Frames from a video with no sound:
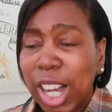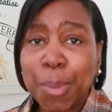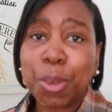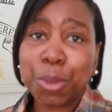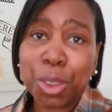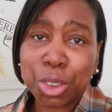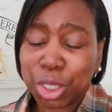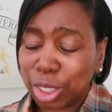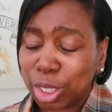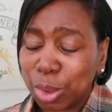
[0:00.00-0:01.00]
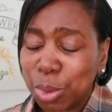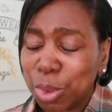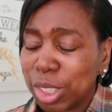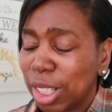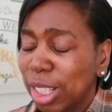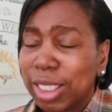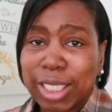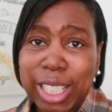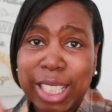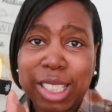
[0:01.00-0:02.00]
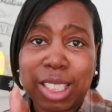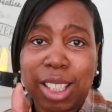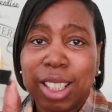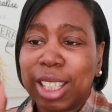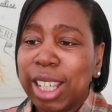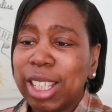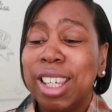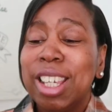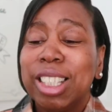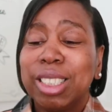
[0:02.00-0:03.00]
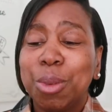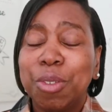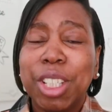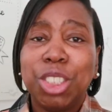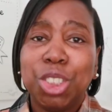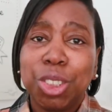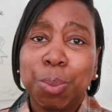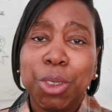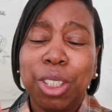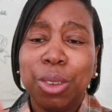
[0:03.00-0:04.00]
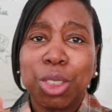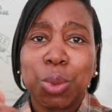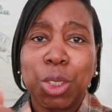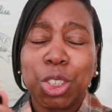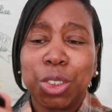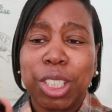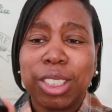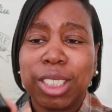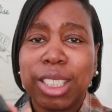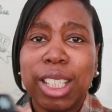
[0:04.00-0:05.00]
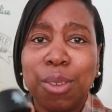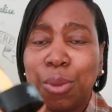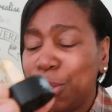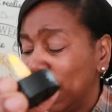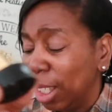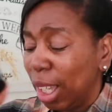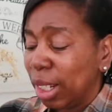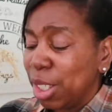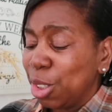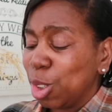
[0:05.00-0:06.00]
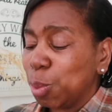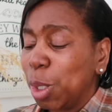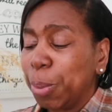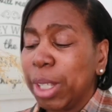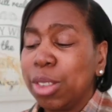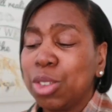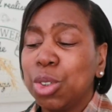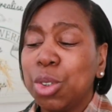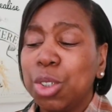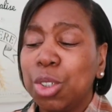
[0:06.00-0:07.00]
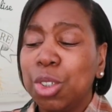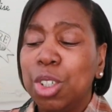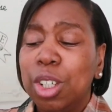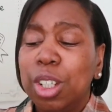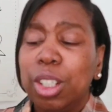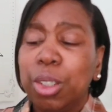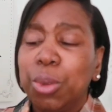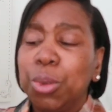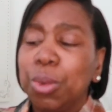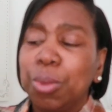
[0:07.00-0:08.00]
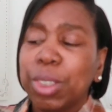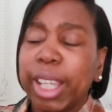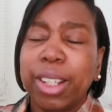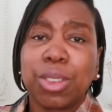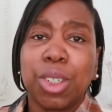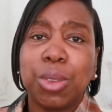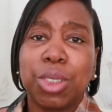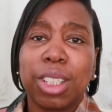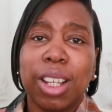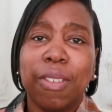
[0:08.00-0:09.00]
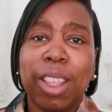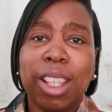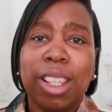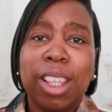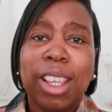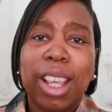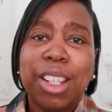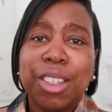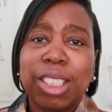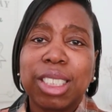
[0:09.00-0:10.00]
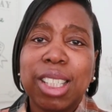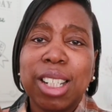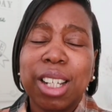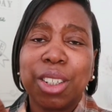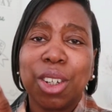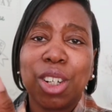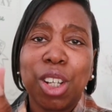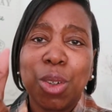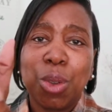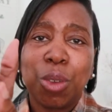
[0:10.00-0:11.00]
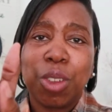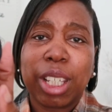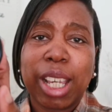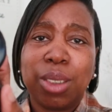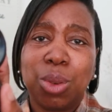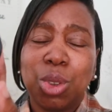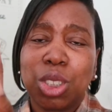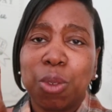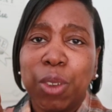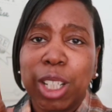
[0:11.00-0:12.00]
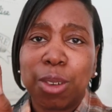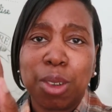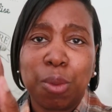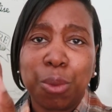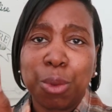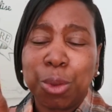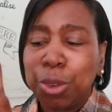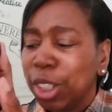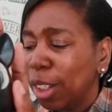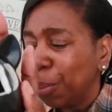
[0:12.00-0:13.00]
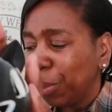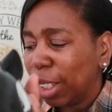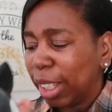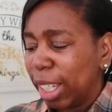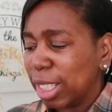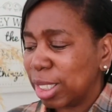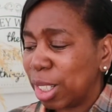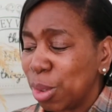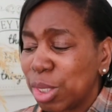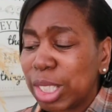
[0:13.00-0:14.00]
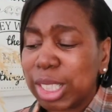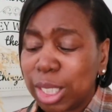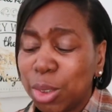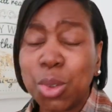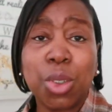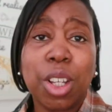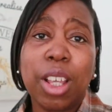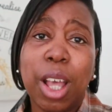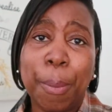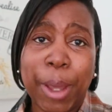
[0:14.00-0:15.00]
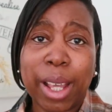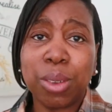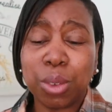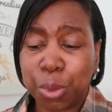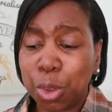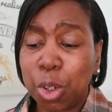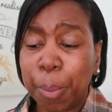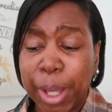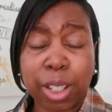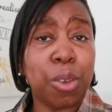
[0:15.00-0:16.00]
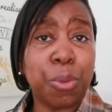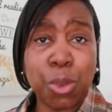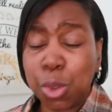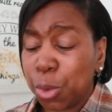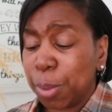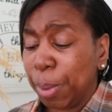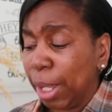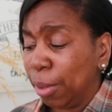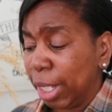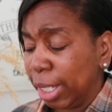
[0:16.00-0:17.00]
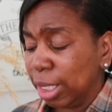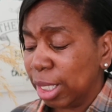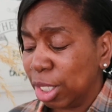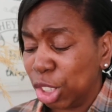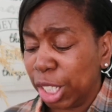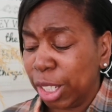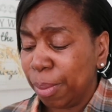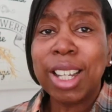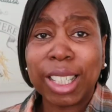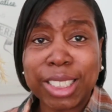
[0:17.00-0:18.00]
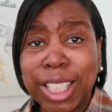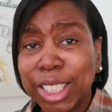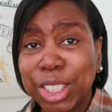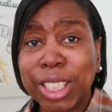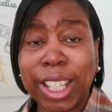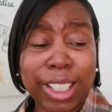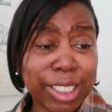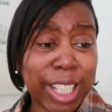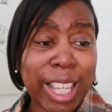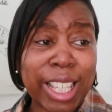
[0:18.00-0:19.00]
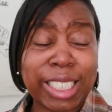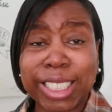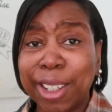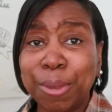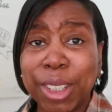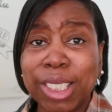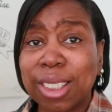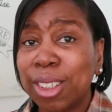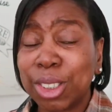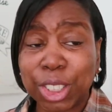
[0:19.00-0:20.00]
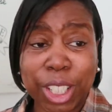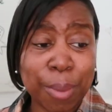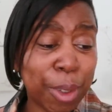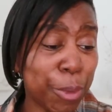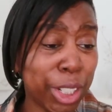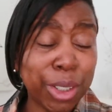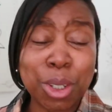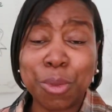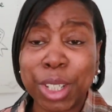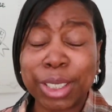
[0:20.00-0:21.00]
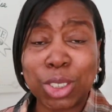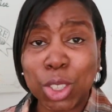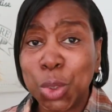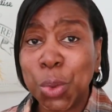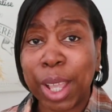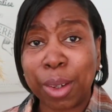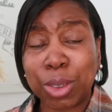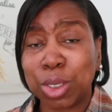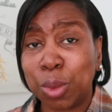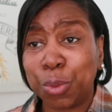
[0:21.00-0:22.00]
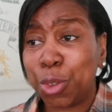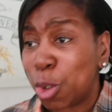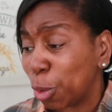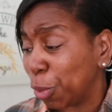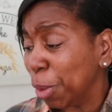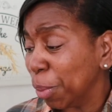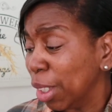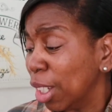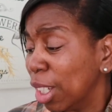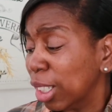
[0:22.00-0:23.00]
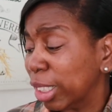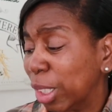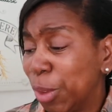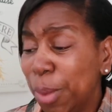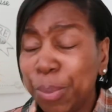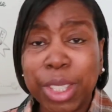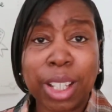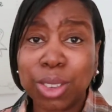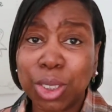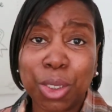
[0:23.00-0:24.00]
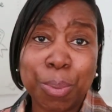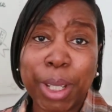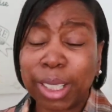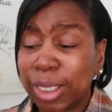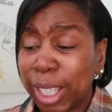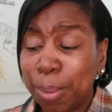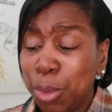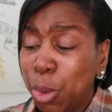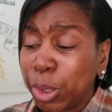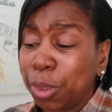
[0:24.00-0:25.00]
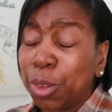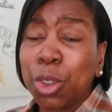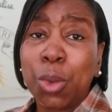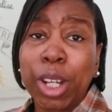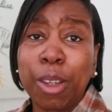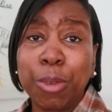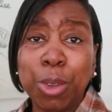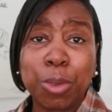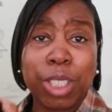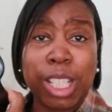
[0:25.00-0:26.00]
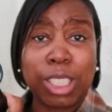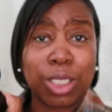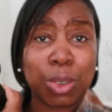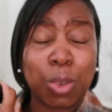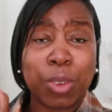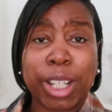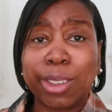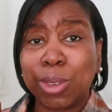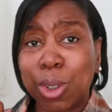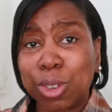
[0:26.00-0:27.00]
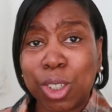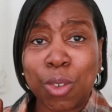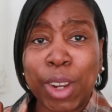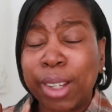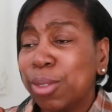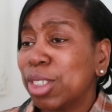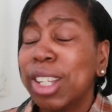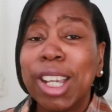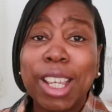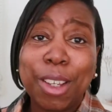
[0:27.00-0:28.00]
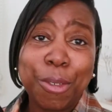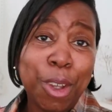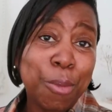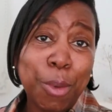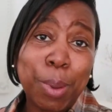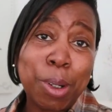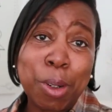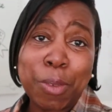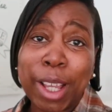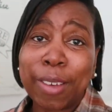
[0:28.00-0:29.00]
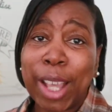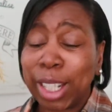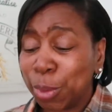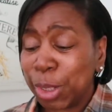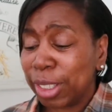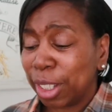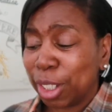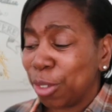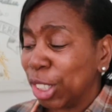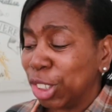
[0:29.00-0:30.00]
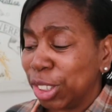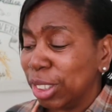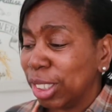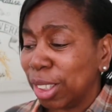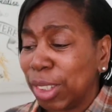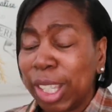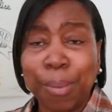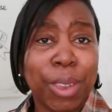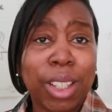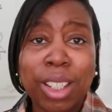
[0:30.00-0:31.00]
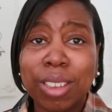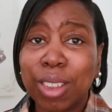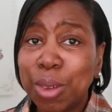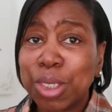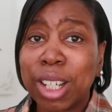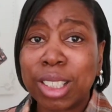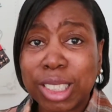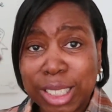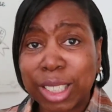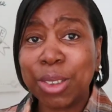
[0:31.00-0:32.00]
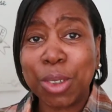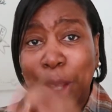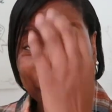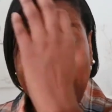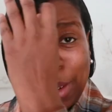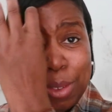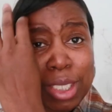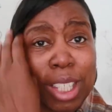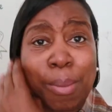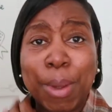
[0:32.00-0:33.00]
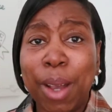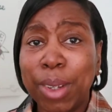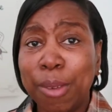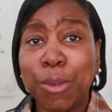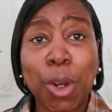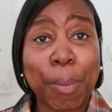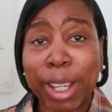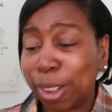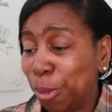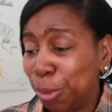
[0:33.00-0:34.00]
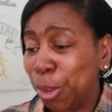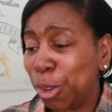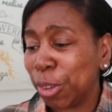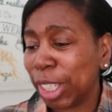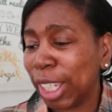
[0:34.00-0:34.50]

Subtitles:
I prefer just to use these. Okay, so with these you just put the little switch on underneath and then you just pop it into your little candle holder like that, and then you can see like the glow of the candle just flickering through. Okay, so those are still £1 for a pack of four in Poundland this year. I did actually get a set of these last year, but we can only find two out of four of them. So yeah, I've just gone back to get more. So I've got quite a few of these to sort of like dot around for part of our Halloween decoration. So yeah, those are still £1 in Poundland for a pack of four,